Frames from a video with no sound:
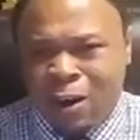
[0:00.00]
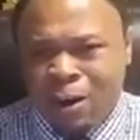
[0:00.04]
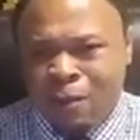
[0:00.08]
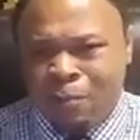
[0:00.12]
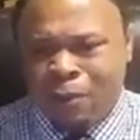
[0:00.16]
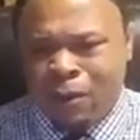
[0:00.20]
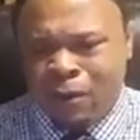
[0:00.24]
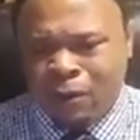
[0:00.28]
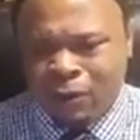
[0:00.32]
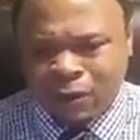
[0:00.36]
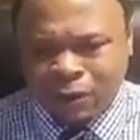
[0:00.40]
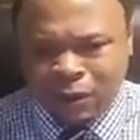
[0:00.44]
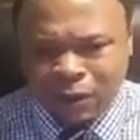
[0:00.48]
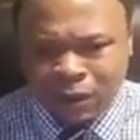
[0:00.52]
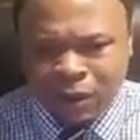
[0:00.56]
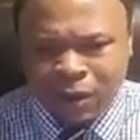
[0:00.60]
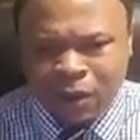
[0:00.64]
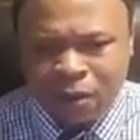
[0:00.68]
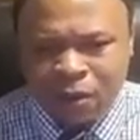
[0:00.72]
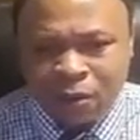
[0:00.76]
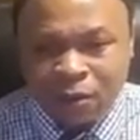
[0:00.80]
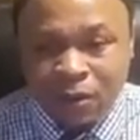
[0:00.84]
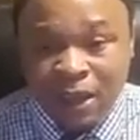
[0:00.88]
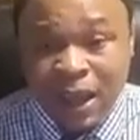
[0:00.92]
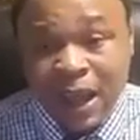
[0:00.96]
or personal
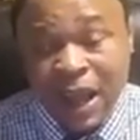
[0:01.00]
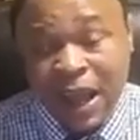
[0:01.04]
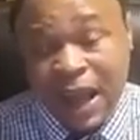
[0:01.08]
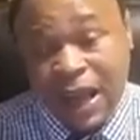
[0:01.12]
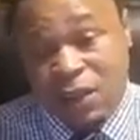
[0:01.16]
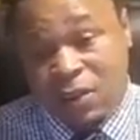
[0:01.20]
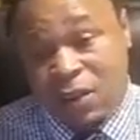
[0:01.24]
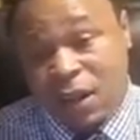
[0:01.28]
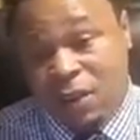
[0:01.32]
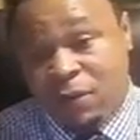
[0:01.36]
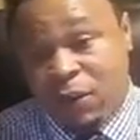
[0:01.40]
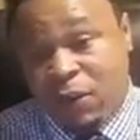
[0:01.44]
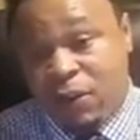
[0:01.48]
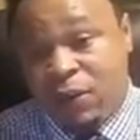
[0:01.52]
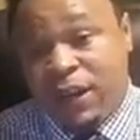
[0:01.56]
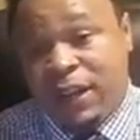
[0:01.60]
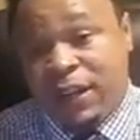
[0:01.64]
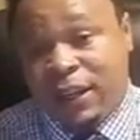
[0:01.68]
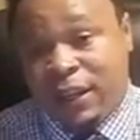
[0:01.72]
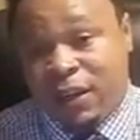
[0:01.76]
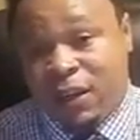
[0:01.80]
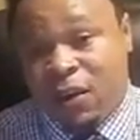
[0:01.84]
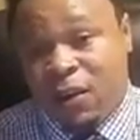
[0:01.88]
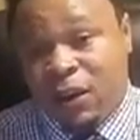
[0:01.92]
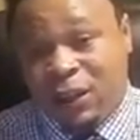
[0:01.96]
loan, and you have a credit
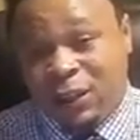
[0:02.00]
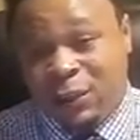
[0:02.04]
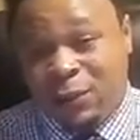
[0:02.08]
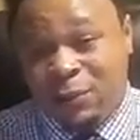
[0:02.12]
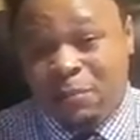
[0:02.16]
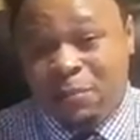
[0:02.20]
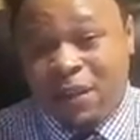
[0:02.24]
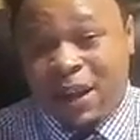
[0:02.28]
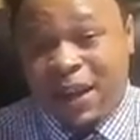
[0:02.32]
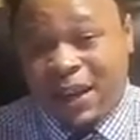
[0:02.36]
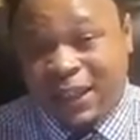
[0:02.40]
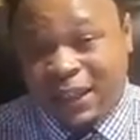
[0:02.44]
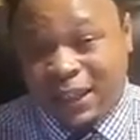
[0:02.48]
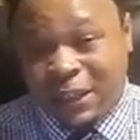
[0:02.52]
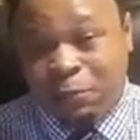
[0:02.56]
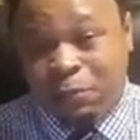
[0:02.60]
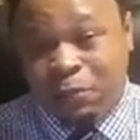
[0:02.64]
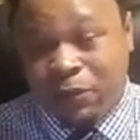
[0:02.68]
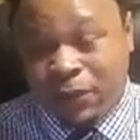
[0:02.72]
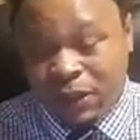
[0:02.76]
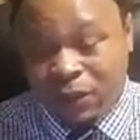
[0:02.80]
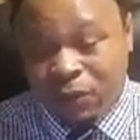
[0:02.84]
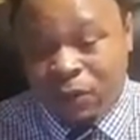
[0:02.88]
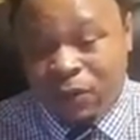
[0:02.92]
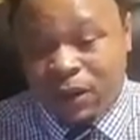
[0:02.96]
card that you're managing
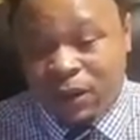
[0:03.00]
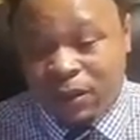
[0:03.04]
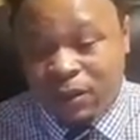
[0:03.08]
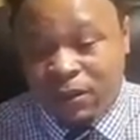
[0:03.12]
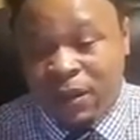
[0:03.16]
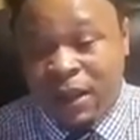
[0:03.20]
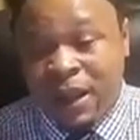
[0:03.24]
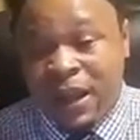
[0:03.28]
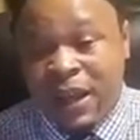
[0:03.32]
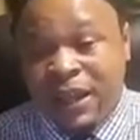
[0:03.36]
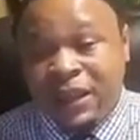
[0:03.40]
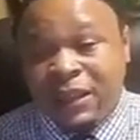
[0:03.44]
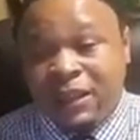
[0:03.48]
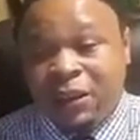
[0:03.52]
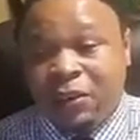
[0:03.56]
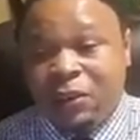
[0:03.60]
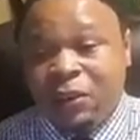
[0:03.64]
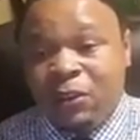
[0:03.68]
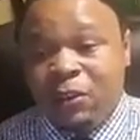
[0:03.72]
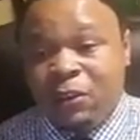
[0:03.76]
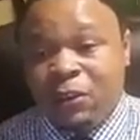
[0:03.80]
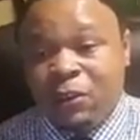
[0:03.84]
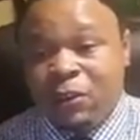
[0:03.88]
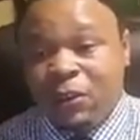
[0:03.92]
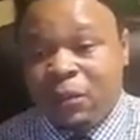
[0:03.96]
pretty well. So
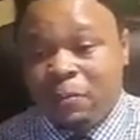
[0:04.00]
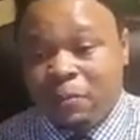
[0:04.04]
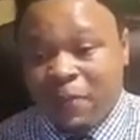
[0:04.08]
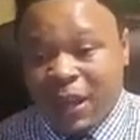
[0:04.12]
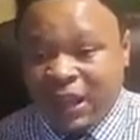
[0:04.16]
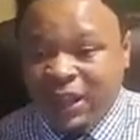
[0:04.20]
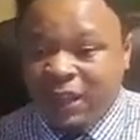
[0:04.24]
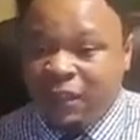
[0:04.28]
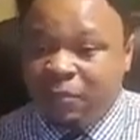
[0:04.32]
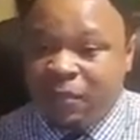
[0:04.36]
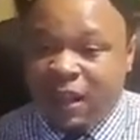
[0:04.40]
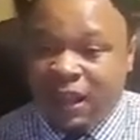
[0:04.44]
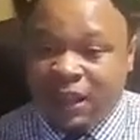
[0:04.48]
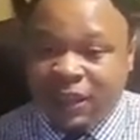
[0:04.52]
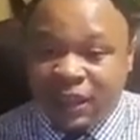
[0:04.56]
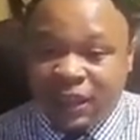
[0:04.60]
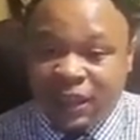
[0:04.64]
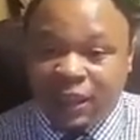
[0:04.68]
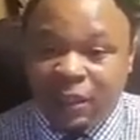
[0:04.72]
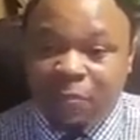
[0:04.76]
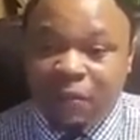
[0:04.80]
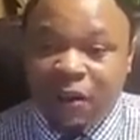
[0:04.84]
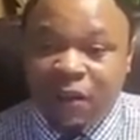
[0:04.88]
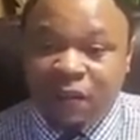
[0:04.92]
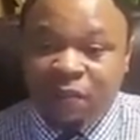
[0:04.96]
you can maximize and get
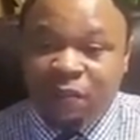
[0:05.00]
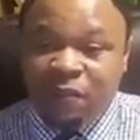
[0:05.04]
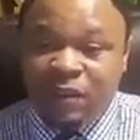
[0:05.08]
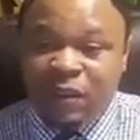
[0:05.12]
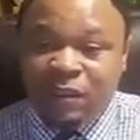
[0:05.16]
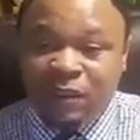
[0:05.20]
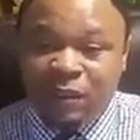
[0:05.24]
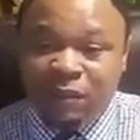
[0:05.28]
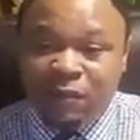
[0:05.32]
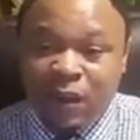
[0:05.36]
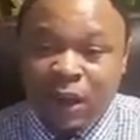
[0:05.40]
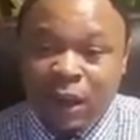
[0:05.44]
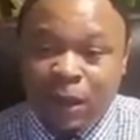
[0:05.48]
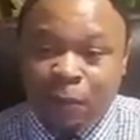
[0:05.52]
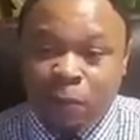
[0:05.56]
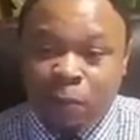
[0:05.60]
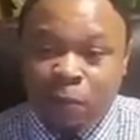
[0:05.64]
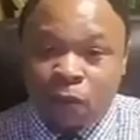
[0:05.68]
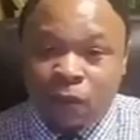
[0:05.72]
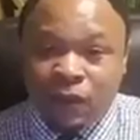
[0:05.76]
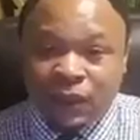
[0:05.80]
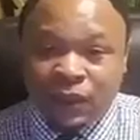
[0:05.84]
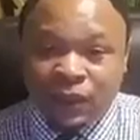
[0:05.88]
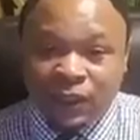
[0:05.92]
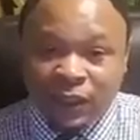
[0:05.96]
about 55
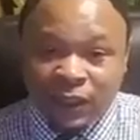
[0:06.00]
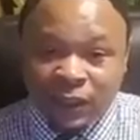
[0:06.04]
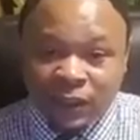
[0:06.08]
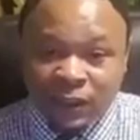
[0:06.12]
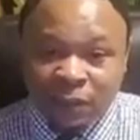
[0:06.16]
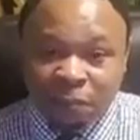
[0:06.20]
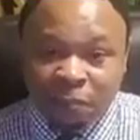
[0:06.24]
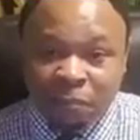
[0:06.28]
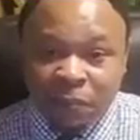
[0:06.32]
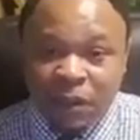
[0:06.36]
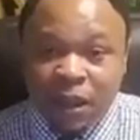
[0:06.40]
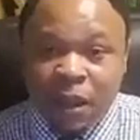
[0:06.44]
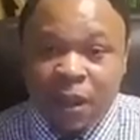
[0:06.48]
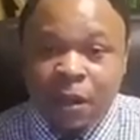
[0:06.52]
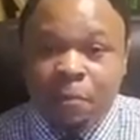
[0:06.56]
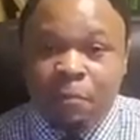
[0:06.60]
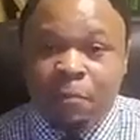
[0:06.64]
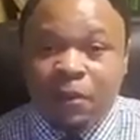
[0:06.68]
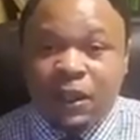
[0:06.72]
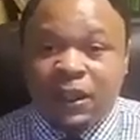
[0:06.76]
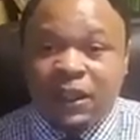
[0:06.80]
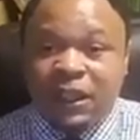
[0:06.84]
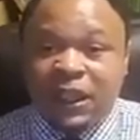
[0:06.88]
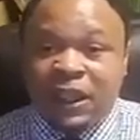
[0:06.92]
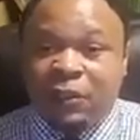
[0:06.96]
points there.
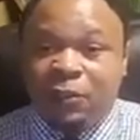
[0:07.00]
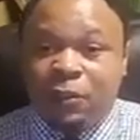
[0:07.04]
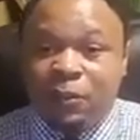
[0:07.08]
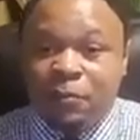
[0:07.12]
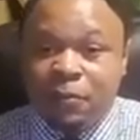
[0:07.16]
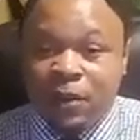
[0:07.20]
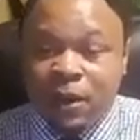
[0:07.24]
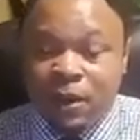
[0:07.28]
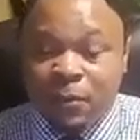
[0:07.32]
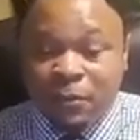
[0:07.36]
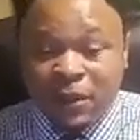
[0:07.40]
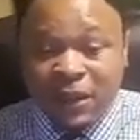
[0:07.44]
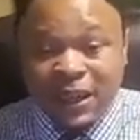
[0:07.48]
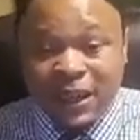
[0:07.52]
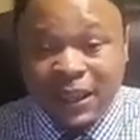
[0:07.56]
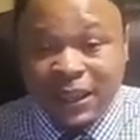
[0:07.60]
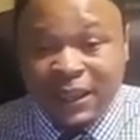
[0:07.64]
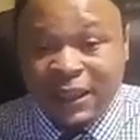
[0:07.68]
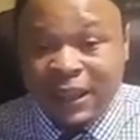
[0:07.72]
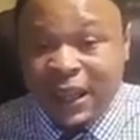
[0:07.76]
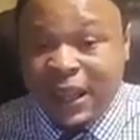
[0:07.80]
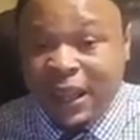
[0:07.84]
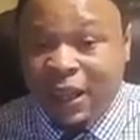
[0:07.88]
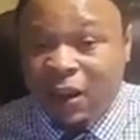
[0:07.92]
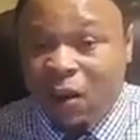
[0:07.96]
But just remember,
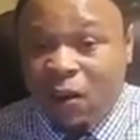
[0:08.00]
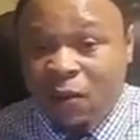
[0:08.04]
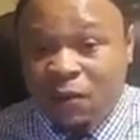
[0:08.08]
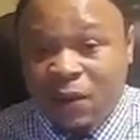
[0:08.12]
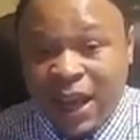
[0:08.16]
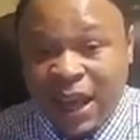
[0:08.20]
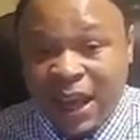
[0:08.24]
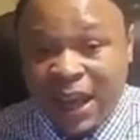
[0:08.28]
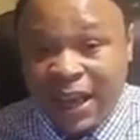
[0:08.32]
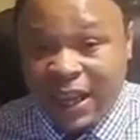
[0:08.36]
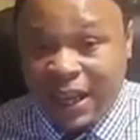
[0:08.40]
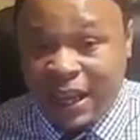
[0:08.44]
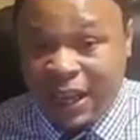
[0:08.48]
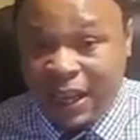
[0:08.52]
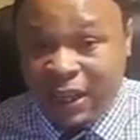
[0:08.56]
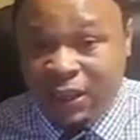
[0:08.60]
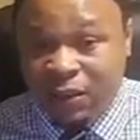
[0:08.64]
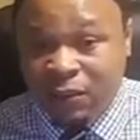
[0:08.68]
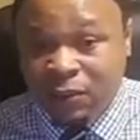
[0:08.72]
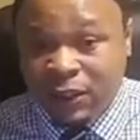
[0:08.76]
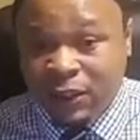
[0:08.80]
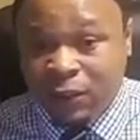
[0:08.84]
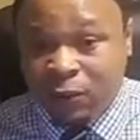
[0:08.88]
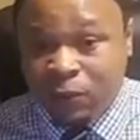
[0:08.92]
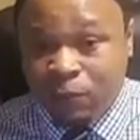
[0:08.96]
anything over 8
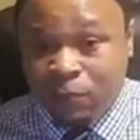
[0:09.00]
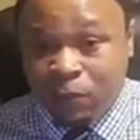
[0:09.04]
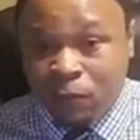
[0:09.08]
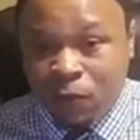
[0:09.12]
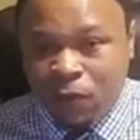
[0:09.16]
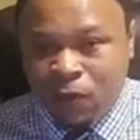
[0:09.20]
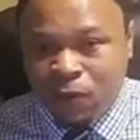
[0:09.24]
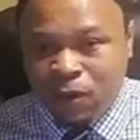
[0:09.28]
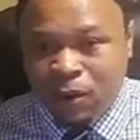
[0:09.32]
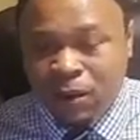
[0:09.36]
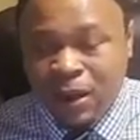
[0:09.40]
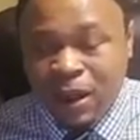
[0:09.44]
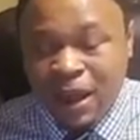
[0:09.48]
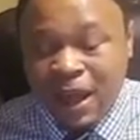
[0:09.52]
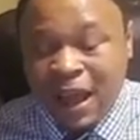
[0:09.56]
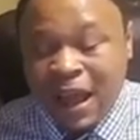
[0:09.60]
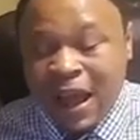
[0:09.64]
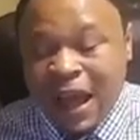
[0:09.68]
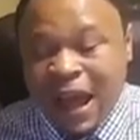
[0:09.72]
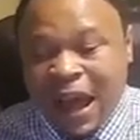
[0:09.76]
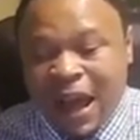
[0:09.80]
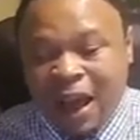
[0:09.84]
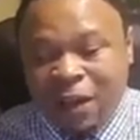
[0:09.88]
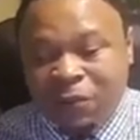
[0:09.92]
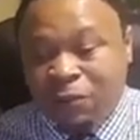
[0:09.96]
inquiries or more,
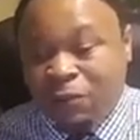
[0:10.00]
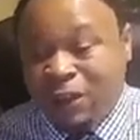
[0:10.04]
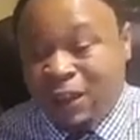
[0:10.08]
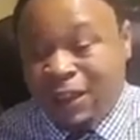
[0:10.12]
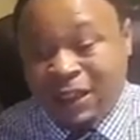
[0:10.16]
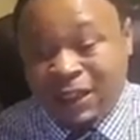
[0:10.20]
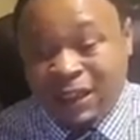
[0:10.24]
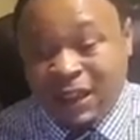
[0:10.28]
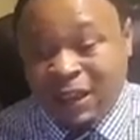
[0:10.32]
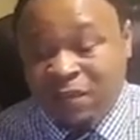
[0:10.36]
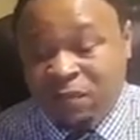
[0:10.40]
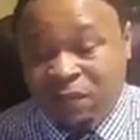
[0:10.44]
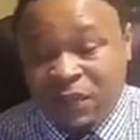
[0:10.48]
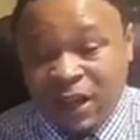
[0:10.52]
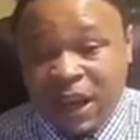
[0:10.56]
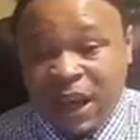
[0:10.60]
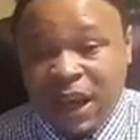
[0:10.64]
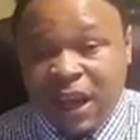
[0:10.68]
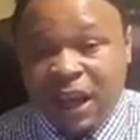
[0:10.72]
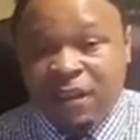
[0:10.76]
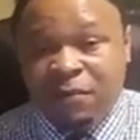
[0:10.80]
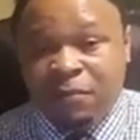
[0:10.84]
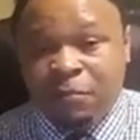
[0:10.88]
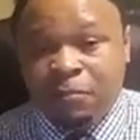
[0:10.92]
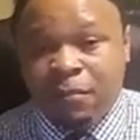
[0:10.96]
I really say
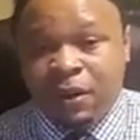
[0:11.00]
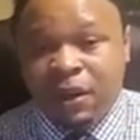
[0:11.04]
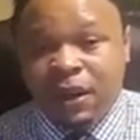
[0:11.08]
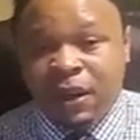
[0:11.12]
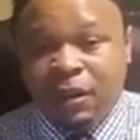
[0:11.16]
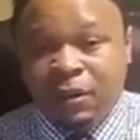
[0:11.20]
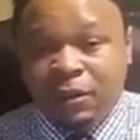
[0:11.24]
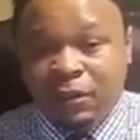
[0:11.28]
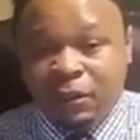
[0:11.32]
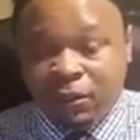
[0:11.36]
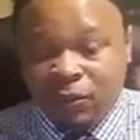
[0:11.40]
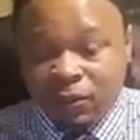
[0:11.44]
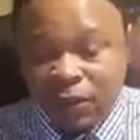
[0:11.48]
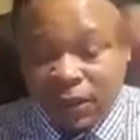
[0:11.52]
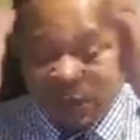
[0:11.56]
5, but you get